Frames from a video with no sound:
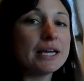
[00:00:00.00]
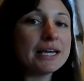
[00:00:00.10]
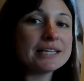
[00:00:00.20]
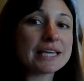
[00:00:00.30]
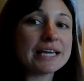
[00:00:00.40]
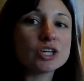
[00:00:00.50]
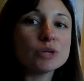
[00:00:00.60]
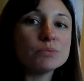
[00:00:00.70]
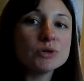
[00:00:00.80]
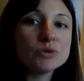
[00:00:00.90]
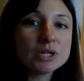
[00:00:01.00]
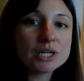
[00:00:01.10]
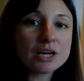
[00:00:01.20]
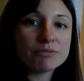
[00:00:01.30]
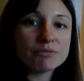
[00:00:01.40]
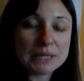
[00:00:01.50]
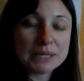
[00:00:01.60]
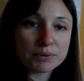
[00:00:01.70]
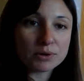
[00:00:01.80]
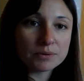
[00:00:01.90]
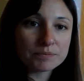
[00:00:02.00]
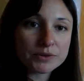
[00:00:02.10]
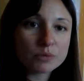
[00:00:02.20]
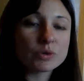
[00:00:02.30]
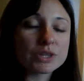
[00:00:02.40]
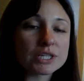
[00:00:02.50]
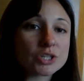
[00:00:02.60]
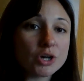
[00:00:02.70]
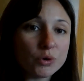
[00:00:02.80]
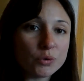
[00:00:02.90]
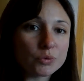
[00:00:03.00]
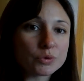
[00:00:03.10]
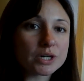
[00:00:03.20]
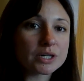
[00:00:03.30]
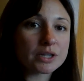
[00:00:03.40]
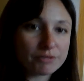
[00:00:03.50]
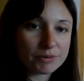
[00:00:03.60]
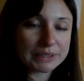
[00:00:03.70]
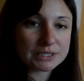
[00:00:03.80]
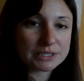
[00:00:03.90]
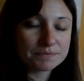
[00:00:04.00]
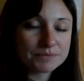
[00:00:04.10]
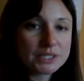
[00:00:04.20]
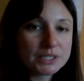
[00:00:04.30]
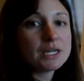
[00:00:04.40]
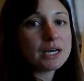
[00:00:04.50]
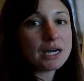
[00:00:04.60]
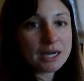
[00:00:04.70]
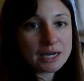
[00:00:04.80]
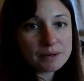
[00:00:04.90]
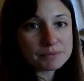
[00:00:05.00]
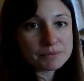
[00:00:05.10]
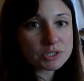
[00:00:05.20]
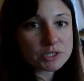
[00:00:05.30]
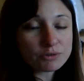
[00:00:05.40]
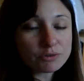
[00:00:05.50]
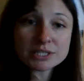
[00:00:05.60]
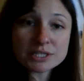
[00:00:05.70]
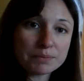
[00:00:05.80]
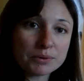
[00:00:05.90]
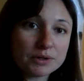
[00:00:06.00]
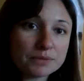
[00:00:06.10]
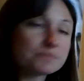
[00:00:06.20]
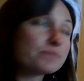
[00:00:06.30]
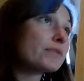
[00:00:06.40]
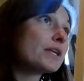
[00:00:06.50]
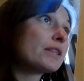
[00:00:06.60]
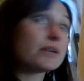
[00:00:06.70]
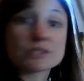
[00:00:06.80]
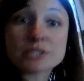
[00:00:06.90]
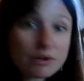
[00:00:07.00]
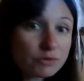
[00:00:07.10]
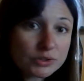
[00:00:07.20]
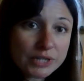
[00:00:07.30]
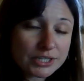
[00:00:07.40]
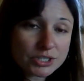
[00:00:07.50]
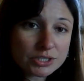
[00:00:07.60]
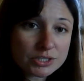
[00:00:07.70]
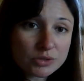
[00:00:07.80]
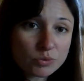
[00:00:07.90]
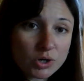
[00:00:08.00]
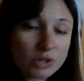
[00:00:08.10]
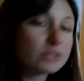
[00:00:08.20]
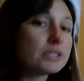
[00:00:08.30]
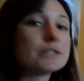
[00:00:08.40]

is a community of people with its own government. So, for example, there are several nations in the world.